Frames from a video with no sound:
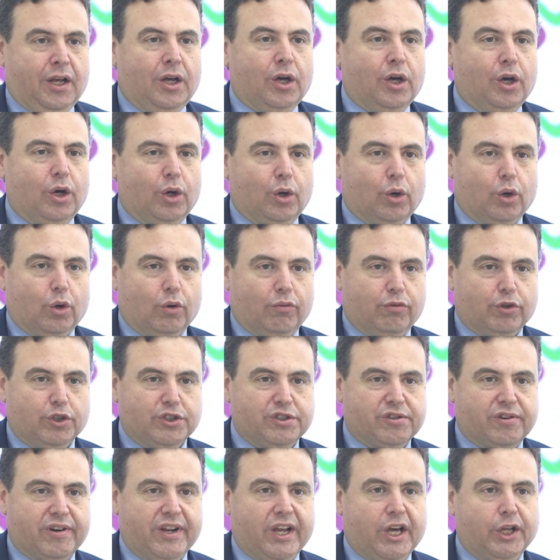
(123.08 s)
over
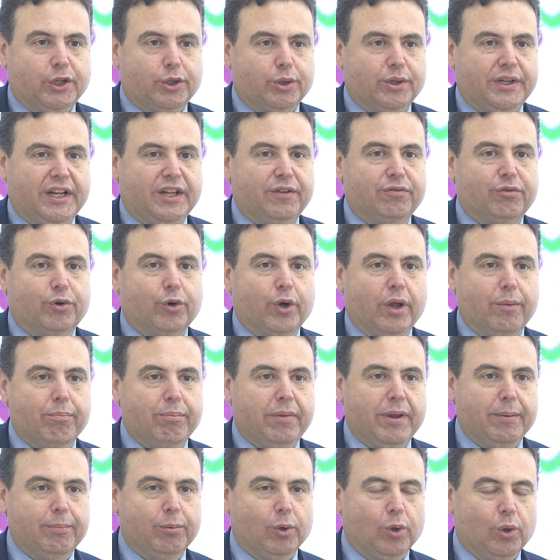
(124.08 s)
340
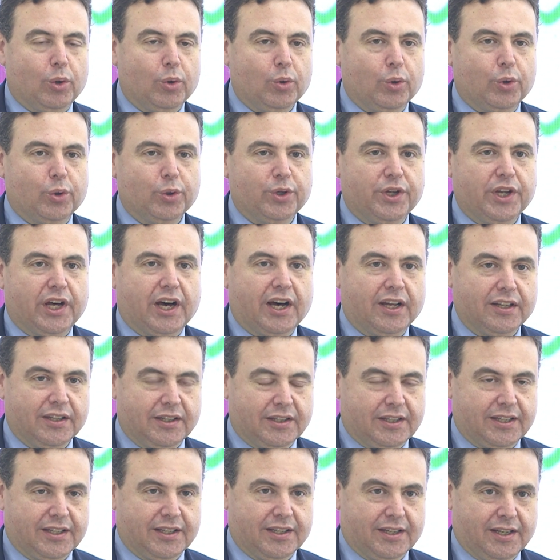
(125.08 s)
people who could
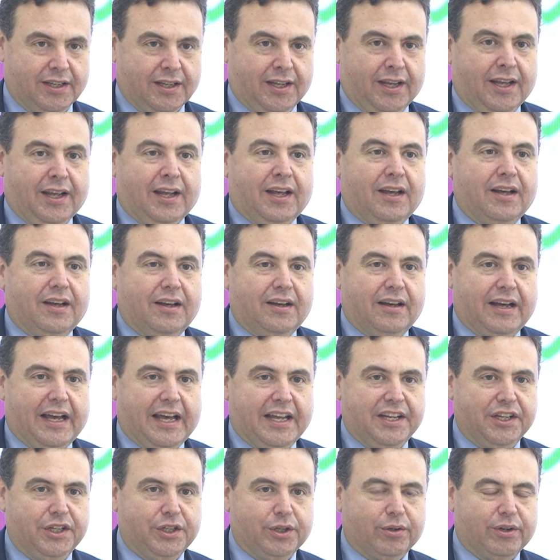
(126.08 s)
not
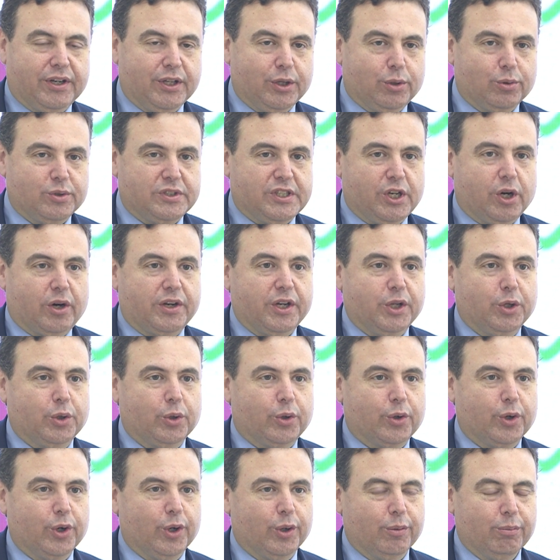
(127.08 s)
enter into the
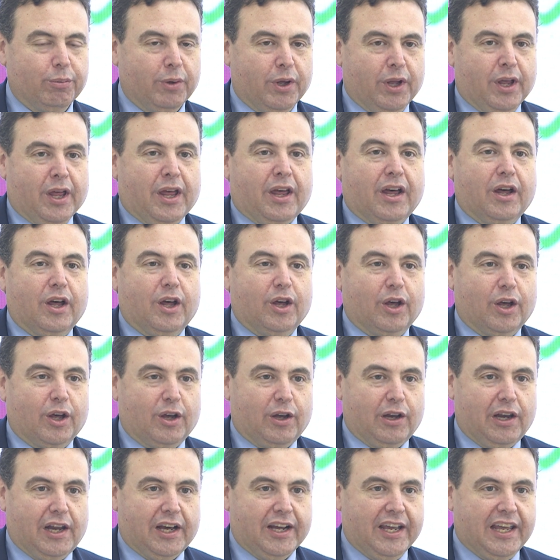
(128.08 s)
auditorium.
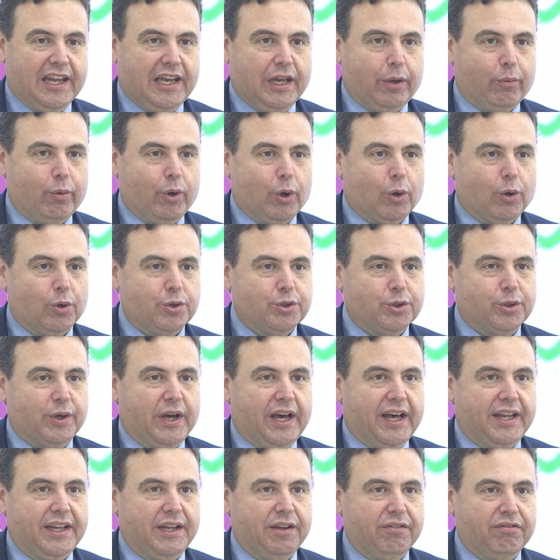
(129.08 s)
Luckily, we also
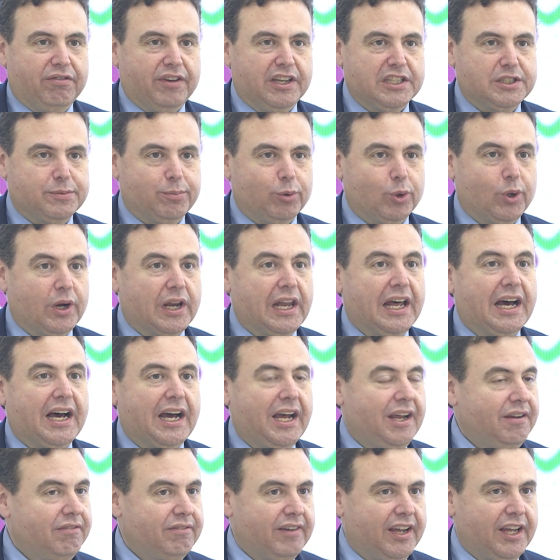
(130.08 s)
had a Facebook
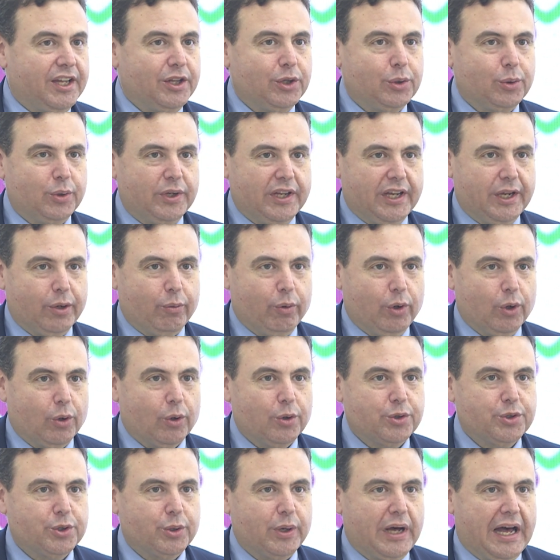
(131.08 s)
Live, and today we
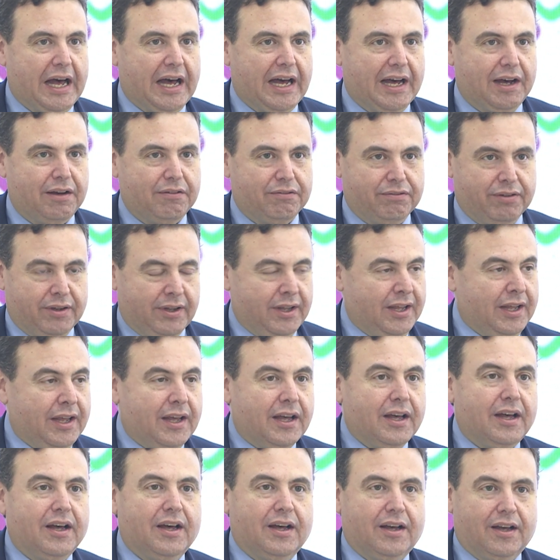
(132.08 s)
also have
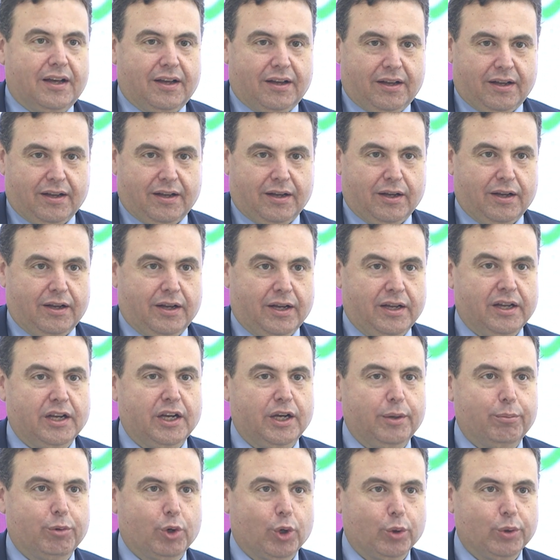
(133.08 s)

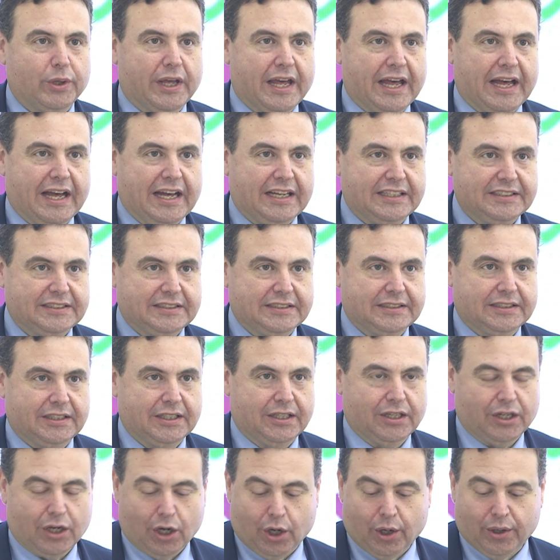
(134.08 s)
a broadcast
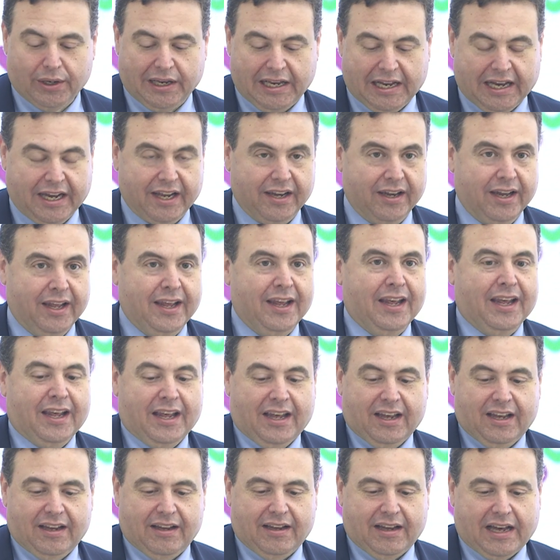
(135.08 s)
online.
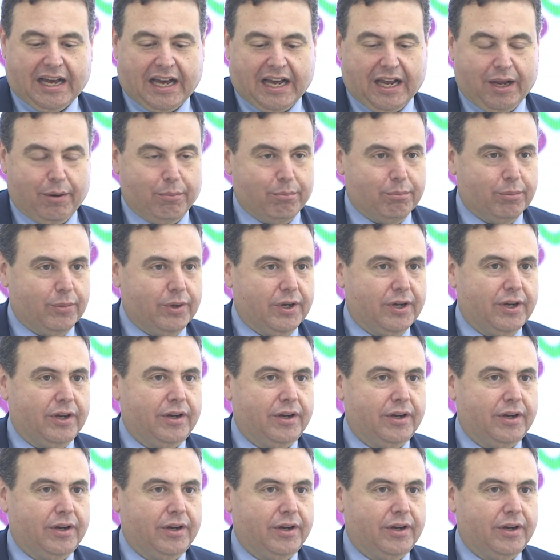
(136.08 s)
I'm